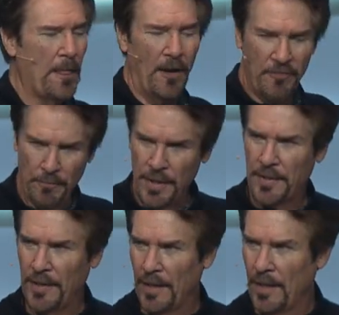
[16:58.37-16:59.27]
of
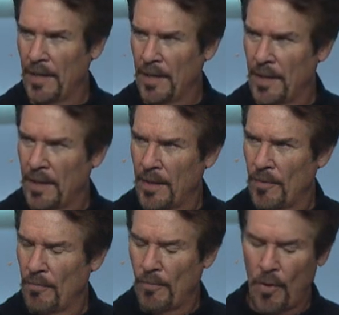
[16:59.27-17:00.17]
missing
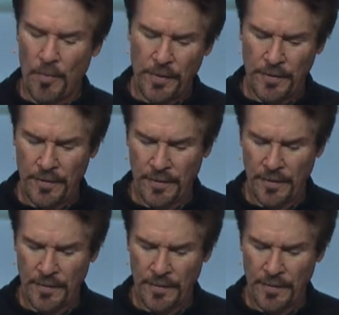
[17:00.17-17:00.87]
moments.